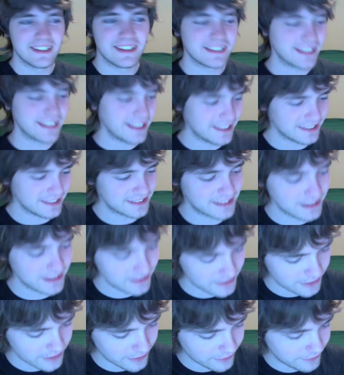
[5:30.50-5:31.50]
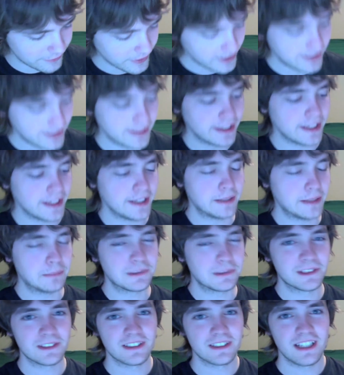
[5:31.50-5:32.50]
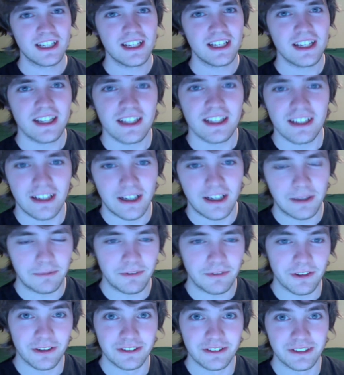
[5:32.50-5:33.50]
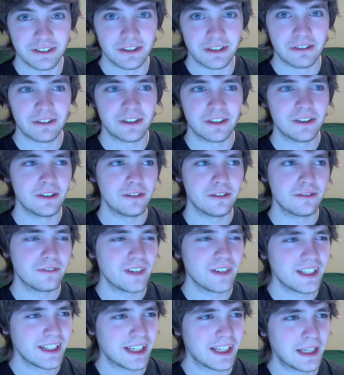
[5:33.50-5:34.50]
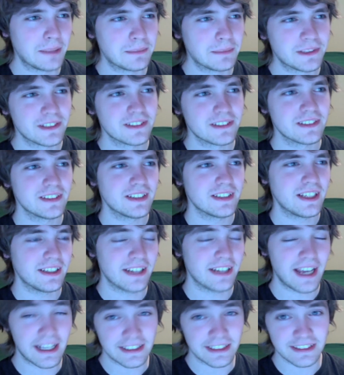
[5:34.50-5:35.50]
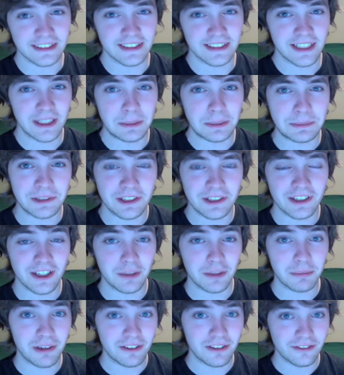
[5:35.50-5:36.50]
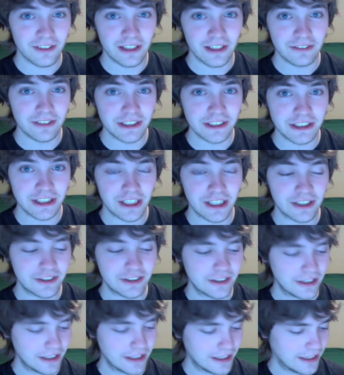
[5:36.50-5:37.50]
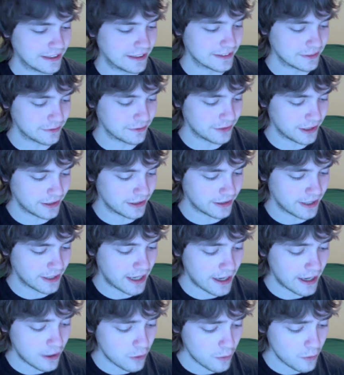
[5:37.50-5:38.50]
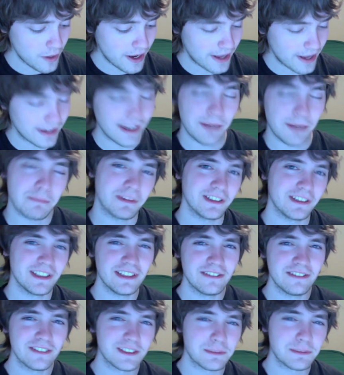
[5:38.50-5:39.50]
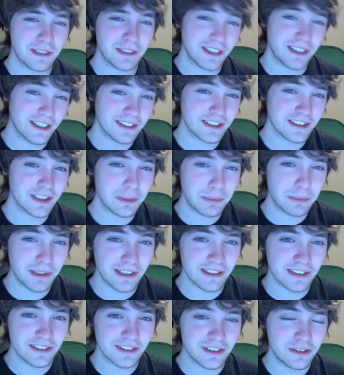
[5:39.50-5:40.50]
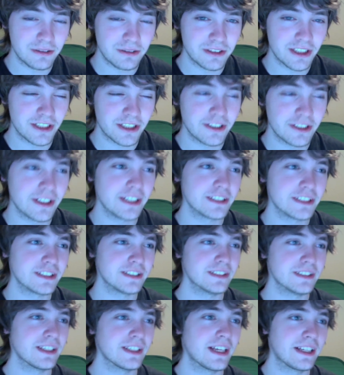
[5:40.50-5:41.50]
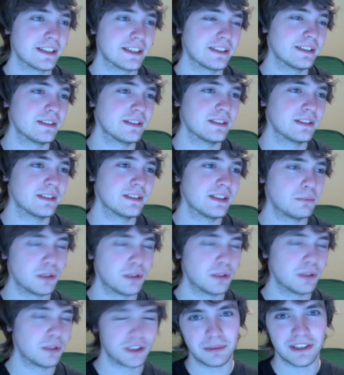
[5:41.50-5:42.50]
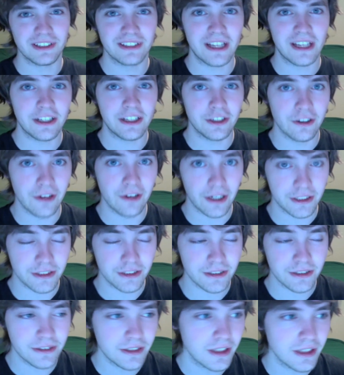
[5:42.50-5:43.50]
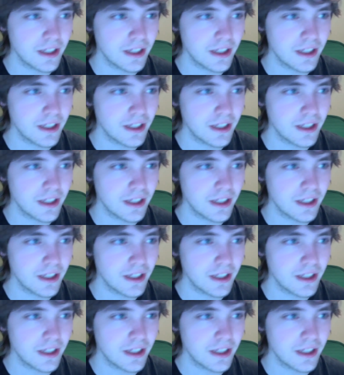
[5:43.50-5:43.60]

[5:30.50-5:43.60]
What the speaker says: Okay, let's get into the fighting games. For those who don't know, fighting games and action games are like my favorite genre as of right now, and I believe it's because of the PS2 generation that pushed me in that direction.